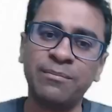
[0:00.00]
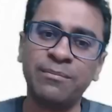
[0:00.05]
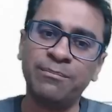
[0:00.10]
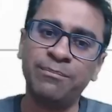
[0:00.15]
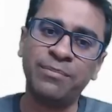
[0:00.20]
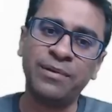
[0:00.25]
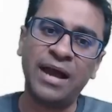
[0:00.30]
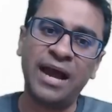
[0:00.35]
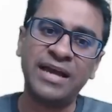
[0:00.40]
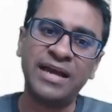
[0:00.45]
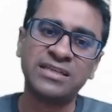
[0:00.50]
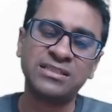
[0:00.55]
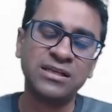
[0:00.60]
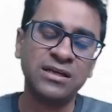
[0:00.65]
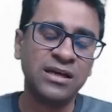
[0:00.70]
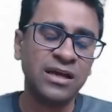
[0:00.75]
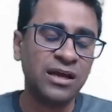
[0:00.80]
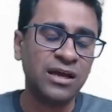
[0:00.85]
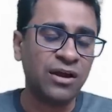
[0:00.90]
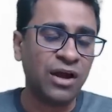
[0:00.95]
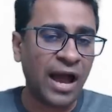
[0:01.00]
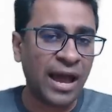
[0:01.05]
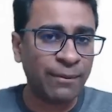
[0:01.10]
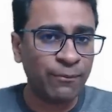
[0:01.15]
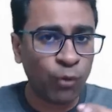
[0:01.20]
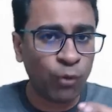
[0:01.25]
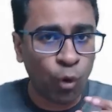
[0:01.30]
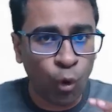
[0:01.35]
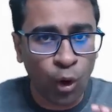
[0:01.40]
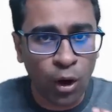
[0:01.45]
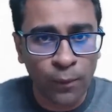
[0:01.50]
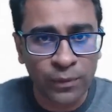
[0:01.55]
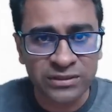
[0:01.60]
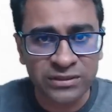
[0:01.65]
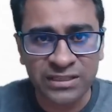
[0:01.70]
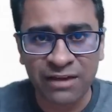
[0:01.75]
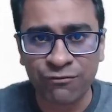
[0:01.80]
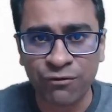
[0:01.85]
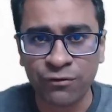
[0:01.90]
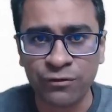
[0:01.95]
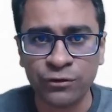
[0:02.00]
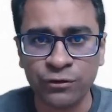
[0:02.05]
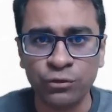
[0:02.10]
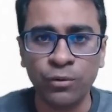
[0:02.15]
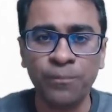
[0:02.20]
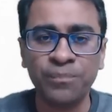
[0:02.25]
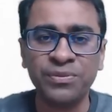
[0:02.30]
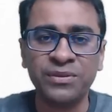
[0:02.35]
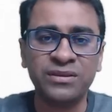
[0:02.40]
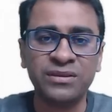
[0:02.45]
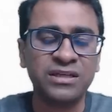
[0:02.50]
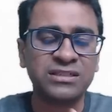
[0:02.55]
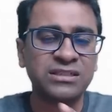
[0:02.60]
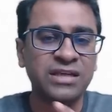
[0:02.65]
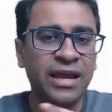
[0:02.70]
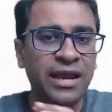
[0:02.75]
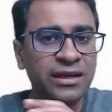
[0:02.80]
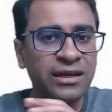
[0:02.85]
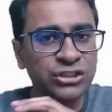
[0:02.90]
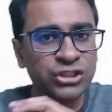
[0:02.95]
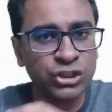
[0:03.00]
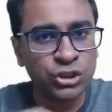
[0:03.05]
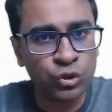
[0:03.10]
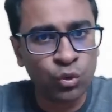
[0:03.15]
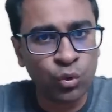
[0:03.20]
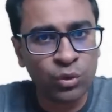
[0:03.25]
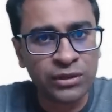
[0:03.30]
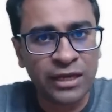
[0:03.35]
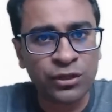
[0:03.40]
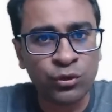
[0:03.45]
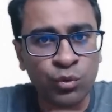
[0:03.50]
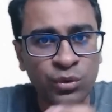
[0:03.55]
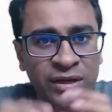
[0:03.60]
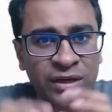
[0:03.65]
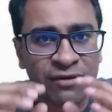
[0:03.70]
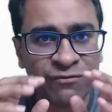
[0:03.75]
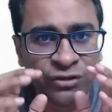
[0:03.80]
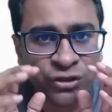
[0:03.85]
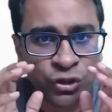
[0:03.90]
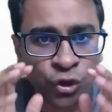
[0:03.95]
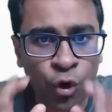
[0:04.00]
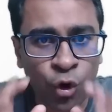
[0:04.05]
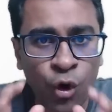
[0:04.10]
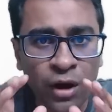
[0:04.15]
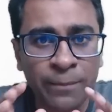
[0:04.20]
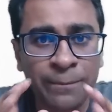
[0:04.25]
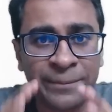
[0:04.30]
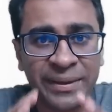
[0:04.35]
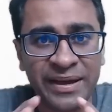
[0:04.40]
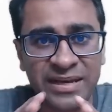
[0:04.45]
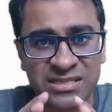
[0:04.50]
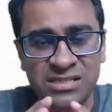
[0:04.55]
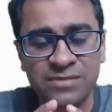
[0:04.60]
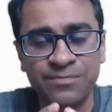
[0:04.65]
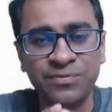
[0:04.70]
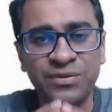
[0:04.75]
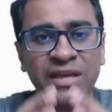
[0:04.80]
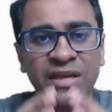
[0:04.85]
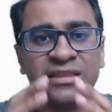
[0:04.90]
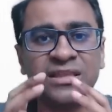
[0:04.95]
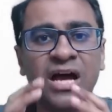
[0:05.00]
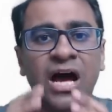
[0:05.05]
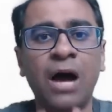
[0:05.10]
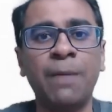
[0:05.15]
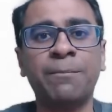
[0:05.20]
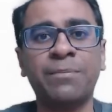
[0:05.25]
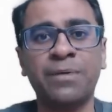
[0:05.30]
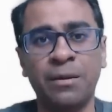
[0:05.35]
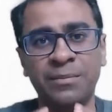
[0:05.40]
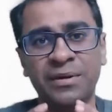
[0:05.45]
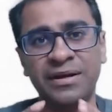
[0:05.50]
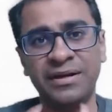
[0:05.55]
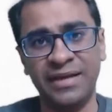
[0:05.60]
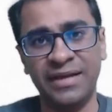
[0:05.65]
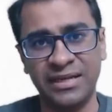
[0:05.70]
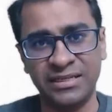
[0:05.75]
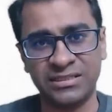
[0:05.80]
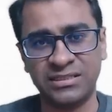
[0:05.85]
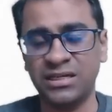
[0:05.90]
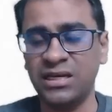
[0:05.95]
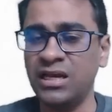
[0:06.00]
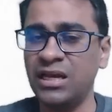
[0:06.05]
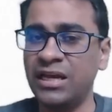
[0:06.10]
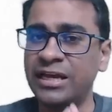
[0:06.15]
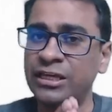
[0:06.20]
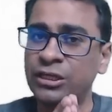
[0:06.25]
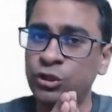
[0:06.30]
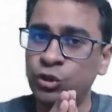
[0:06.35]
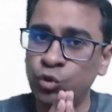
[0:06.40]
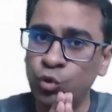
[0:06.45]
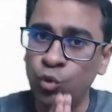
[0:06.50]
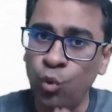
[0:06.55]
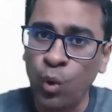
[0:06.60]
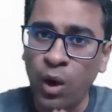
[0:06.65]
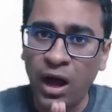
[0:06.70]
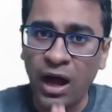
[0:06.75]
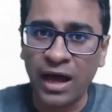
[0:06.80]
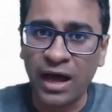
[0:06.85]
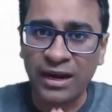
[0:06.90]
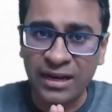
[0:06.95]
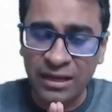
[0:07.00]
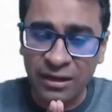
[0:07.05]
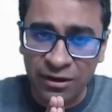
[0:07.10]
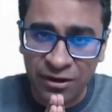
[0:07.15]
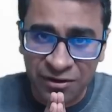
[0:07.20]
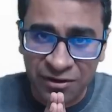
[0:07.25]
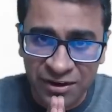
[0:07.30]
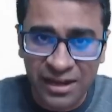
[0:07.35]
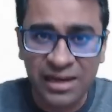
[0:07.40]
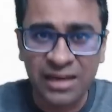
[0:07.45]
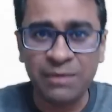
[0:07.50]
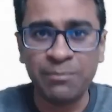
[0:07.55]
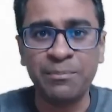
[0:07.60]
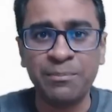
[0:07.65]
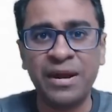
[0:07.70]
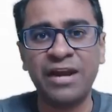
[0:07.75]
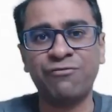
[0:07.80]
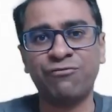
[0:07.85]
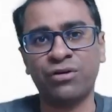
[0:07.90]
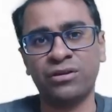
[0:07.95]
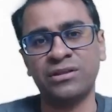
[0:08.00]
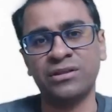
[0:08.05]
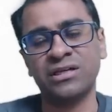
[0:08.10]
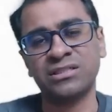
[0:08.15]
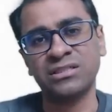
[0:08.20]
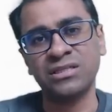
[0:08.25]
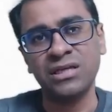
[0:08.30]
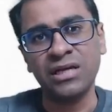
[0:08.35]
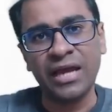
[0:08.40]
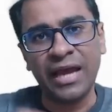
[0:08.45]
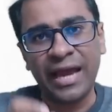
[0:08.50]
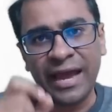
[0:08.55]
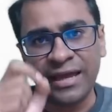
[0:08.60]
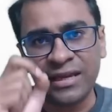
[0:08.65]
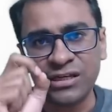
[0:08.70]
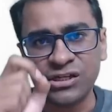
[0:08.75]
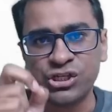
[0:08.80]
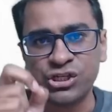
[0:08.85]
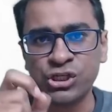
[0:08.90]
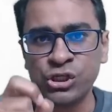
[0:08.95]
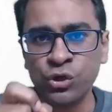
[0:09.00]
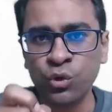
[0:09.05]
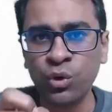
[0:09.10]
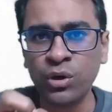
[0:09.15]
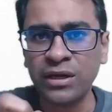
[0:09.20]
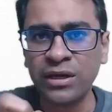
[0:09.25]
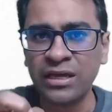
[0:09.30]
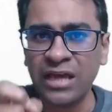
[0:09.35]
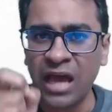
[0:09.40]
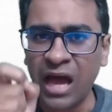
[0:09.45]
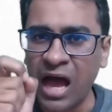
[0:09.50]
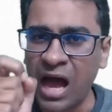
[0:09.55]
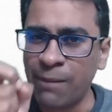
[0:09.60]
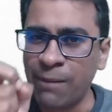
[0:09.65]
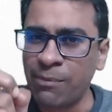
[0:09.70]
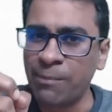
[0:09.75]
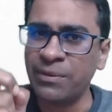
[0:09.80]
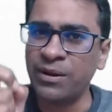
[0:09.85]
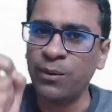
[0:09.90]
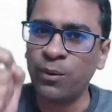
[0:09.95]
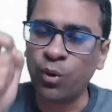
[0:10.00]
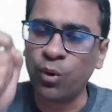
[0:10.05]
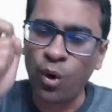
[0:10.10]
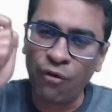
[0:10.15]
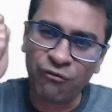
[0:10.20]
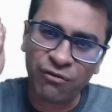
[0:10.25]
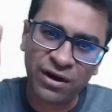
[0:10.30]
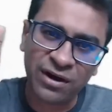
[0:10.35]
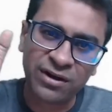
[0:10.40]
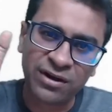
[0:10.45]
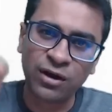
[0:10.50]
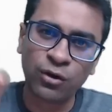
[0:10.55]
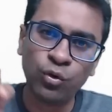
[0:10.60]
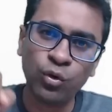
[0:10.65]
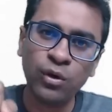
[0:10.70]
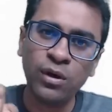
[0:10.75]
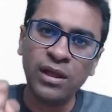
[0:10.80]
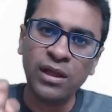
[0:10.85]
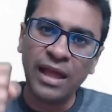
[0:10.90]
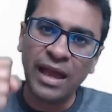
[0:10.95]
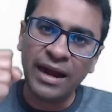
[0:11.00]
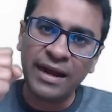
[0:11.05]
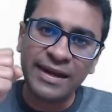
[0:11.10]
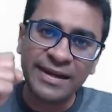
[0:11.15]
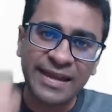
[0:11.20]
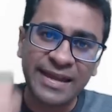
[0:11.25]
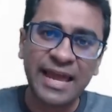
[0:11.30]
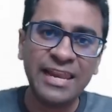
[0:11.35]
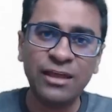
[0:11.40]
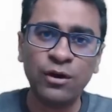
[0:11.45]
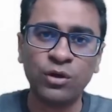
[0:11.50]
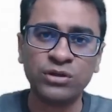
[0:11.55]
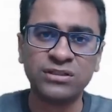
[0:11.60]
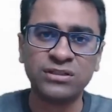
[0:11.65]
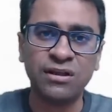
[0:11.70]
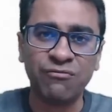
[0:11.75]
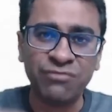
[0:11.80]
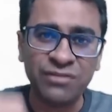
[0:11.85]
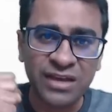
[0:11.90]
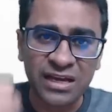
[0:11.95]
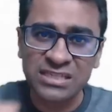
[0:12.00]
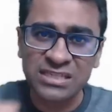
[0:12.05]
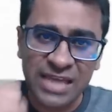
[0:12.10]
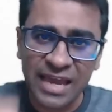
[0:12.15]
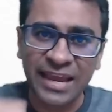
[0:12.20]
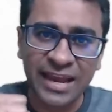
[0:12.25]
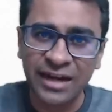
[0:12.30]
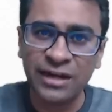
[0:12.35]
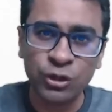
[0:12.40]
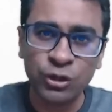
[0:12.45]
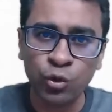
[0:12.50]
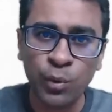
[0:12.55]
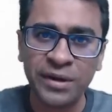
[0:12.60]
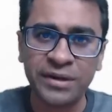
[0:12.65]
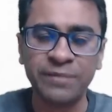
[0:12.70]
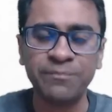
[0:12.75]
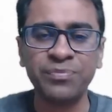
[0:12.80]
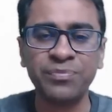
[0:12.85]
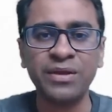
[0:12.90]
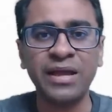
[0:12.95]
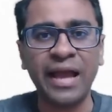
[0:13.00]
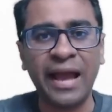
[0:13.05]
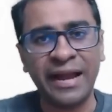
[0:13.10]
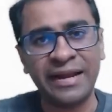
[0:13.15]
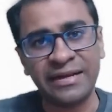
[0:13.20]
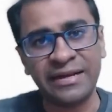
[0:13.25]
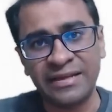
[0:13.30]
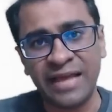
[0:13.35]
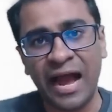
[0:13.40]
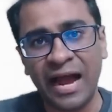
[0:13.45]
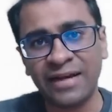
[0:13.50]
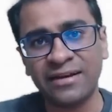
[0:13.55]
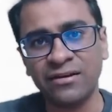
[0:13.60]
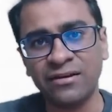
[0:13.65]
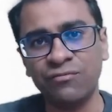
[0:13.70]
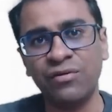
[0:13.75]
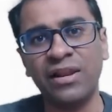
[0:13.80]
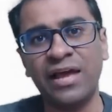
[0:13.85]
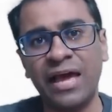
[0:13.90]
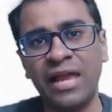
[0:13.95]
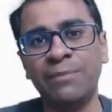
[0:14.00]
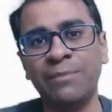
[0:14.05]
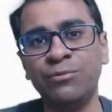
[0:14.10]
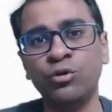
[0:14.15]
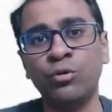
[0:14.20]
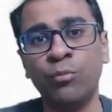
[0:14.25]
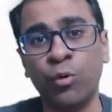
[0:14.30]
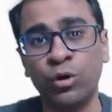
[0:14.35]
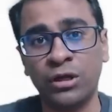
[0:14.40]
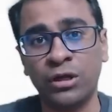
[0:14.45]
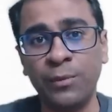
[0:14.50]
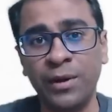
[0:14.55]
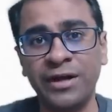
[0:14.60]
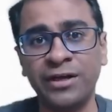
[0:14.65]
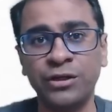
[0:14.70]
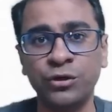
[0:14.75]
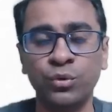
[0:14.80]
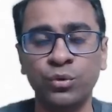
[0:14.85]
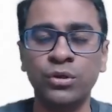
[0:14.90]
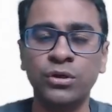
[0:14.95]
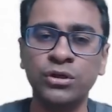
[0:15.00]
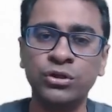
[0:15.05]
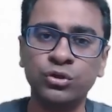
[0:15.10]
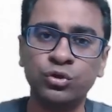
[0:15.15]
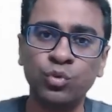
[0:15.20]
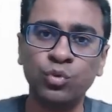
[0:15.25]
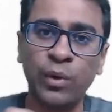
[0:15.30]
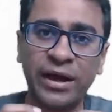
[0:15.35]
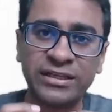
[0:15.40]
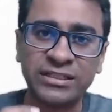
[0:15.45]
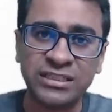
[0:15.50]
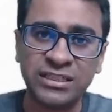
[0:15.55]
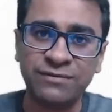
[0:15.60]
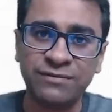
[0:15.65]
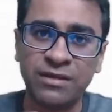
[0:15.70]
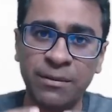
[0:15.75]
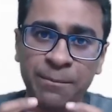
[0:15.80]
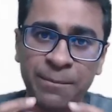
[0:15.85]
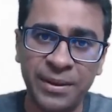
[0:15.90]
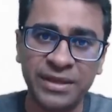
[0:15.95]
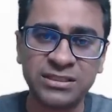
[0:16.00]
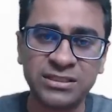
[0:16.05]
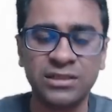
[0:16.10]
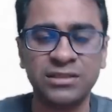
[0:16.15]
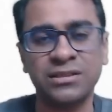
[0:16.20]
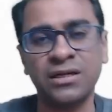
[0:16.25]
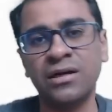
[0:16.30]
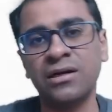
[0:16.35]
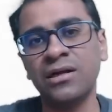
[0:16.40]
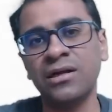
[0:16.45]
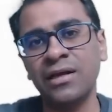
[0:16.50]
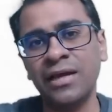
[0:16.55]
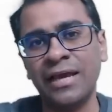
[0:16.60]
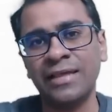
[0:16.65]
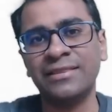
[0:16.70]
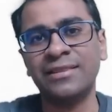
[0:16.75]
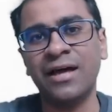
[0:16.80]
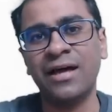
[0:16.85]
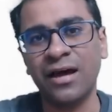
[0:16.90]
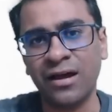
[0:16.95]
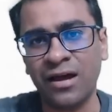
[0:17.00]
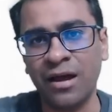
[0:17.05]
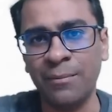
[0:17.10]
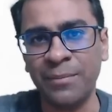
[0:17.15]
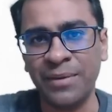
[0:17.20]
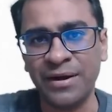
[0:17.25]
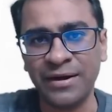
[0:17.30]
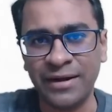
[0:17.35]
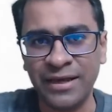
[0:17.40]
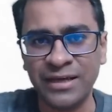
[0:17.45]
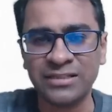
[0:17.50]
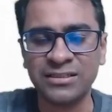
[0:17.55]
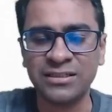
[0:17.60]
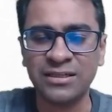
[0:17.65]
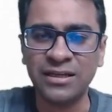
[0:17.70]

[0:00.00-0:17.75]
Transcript: Guys, I'm always there for you. Just ensure that you give your best in the upcoming days. You are really made for this. Ensure ki aap apne confident rakho and tell yourself, yes, I can do it. And that will help you to motivate you to achieve the best result in the coming days,